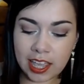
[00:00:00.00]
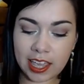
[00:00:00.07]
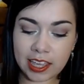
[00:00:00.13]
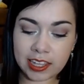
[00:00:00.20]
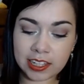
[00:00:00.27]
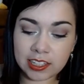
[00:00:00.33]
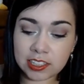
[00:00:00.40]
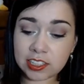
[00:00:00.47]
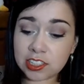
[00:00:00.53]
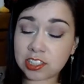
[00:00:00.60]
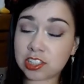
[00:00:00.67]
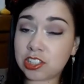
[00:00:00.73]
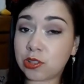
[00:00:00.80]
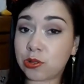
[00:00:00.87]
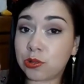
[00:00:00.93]
And
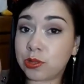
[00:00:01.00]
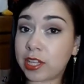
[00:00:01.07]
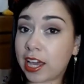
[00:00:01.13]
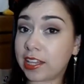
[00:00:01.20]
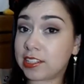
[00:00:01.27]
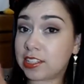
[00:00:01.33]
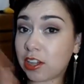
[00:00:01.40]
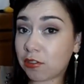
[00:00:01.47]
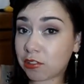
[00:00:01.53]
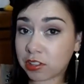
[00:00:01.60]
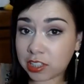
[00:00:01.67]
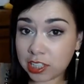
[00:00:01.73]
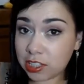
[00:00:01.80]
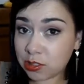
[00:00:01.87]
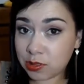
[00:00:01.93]
so yeah,
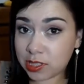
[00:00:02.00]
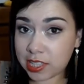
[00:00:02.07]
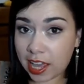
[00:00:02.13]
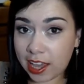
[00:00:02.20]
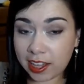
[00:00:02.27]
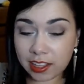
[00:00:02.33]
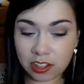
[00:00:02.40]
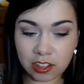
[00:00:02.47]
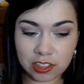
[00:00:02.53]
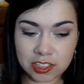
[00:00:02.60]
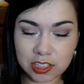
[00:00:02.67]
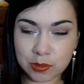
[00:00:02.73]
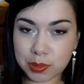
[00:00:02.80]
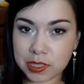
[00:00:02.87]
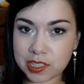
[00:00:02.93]
definitely use that.
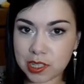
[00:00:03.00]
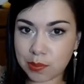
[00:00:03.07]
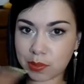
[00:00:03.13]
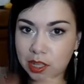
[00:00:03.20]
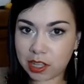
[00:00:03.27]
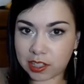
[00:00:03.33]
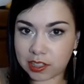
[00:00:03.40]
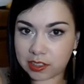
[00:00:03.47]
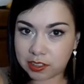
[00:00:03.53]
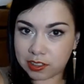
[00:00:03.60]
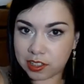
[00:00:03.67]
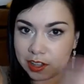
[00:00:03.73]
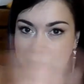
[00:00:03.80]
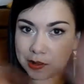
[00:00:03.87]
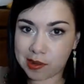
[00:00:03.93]
Also put sunblock
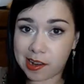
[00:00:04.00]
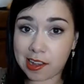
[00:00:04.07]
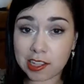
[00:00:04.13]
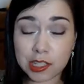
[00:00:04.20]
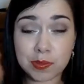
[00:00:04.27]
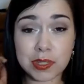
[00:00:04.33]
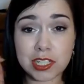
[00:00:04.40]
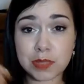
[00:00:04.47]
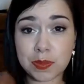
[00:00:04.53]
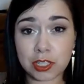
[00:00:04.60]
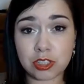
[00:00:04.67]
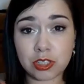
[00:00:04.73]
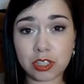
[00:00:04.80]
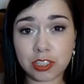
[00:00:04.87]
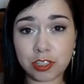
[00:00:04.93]
everywhere else, but
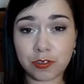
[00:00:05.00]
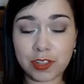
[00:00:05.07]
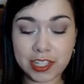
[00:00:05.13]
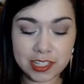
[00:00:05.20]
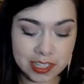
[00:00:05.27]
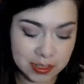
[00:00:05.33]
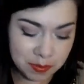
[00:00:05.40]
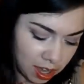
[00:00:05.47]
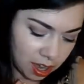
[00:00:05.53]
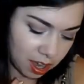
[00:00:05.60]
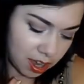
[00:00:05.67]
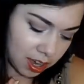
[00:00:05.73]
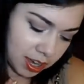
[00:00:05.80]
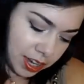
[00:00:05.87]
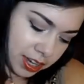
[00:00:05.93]
especially on your face.
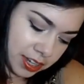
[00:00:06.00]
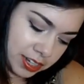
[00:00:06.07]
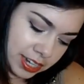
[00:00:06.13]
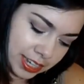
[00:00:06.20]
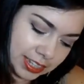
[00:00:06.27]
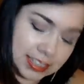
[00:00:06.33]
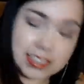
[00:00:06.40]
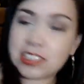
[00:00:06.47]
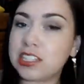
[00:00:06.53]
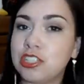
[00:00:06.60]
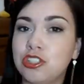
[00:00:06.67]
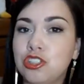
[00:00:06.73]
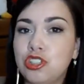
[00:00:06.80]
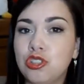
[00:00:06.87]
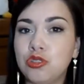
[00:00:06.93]
Next
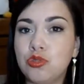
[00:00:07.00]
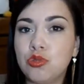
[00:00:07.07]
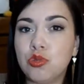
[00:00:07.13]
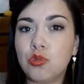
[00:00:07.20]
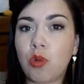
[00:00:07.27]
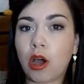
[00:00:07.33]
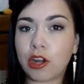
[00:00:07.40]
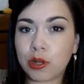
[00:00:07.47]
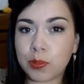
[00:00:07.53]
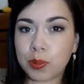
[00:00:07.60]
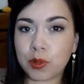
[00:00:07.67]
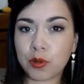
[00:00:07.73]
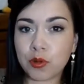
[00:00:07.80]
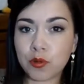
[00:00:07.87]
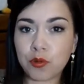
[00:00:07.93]
is to
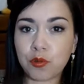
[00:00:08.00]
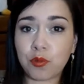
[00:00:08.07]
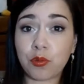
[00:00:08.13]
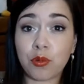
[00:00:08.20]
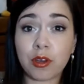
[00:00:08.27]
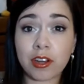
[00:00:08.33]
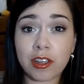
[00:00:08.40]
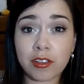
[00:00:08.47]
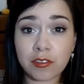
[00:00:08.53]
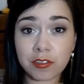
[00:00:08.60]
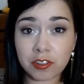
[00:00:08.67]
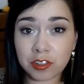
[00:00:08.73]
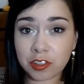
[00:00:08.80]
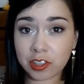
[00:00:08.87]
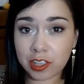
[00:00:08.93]
waterproof
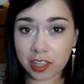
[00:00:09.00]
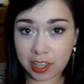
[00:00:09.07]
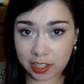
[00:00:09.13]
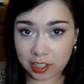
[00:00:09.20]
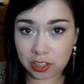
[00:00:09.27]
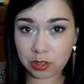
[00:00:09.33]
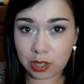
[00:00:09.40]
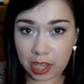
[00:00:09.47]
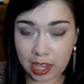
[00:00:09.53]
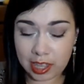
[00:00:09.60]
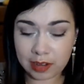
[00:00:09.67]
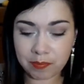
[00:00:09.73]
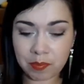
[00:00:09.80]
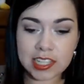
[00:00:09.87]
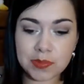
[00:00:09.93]
whatever the heck you
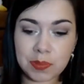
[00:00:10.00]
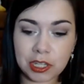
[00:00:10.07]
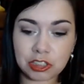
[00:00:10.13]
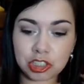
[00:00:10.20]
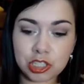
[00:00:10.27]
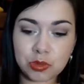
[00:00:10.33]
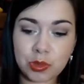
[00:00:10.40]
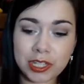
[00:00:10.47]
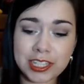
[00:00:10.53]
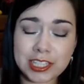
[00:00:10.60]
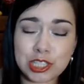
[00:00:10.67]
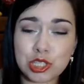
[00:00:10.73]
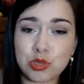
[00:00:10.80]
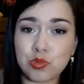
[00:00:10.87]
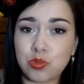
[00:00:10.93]
can. Especially when
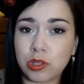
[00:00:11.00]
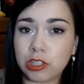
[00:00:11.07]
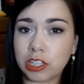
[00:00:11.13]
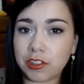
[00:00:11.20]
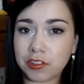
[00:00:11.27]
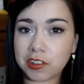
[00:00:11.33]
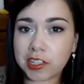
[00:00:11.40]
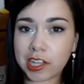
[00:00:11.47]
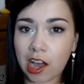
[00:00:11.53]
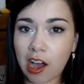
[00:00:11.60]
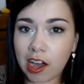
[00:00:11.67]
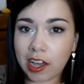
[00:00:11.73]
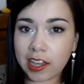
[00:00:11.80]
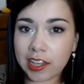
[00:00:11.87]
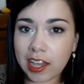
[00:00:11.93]
it's really
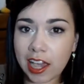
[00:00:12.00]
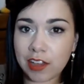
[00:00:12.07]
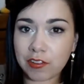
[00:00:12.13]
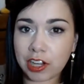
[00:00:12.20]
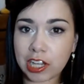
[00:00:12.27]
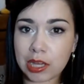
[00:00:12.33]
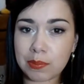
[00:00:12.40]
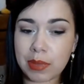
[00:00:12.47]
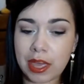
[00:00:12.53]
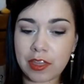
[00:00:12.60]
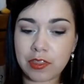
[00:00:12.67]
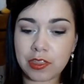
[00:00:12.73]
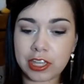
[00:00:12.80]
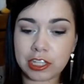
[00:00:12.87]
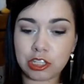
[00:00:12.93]
hot, I
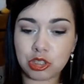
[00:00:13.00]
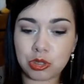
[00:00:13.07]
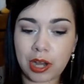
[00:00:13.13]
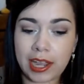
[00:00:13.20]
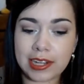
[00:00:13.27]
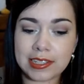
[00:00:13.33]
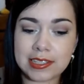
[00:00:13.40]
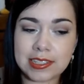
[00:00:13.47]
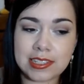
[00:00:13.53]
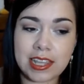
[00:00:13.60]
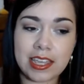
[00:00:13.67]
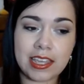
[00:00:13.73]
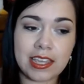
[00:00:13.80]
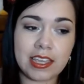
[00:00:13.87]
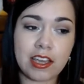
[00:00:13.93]
recommend that you try to
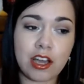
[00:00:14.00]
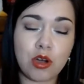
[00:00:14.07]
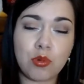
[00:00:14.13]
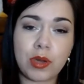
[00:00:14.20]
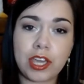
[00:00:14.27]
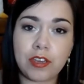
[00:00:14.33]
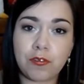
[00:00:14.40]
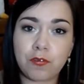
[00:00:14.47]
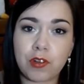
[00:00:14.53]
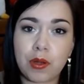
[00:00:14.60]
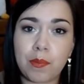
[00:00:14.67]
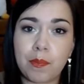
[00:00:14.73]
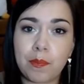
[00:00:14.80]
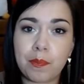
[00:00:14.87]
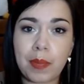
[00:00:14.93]
stay away
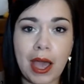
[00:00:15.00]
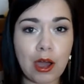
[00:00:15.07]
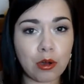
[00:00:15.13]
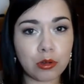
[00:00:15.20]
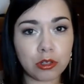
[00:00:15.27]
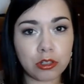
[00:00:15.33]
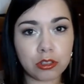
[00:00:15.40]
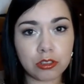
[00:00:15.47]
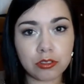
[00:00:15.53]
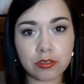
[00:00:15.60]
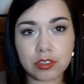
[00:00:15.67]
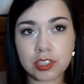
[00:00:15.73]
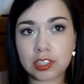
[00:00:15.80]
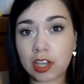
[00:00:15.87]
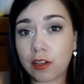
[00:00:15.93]
from powder
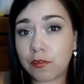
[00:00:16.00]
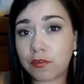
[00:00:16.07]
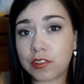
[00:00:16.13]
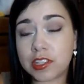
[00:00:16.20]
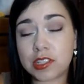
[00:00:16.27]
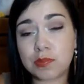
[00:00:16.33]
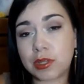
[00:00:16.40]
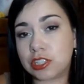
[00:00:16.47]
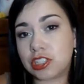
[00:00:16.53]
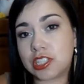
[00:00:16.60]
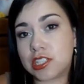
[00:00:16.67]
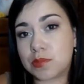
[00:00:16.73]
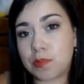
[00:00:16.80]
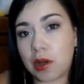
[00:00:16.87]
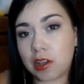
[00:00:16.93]
stuff as much
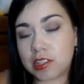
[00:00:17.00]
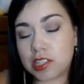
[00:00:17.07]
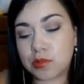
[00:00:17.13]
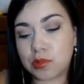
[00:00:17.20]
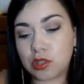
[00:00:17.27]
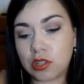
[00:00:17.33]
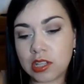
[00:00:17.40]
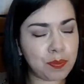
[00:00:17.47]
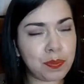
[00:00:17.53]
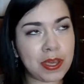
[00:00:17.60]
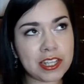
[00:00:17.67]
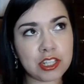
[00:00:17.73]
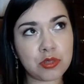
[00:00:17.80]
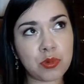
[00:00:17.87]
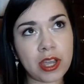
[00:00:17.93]
as possible. The
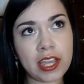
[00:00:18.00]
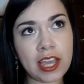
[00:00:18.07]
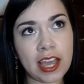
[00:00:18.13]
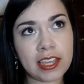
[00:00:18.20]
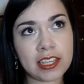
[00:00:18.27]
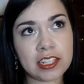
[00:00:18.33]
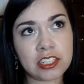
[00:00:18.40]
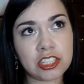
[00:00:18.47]
best way I can